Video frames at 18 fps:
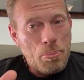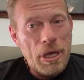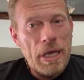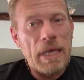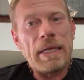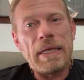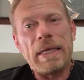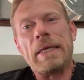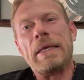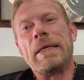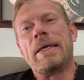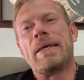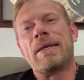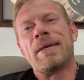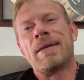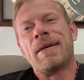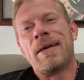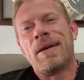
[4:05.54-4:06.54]
beating
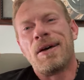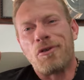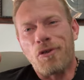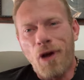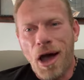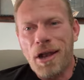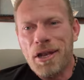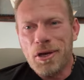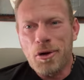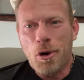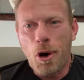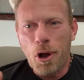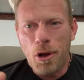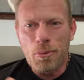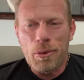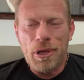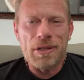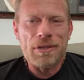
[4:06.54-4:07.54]
Ronnie
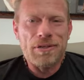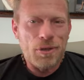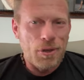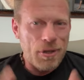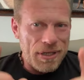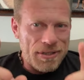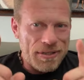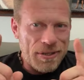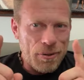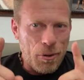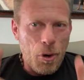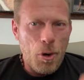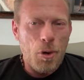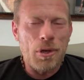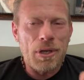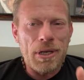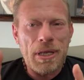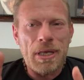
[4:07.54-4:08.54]
Coleman. So it's the
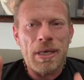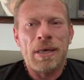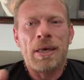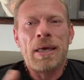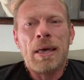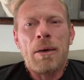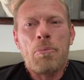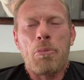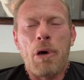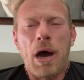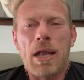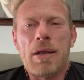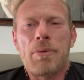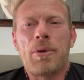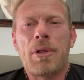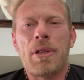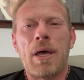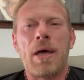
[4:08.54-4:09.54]
only
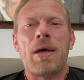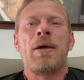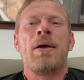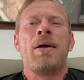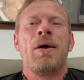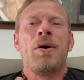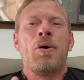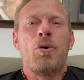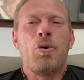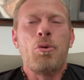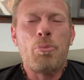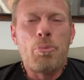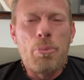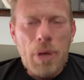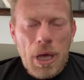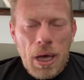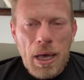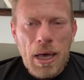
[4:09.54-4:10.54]
bodybuilder who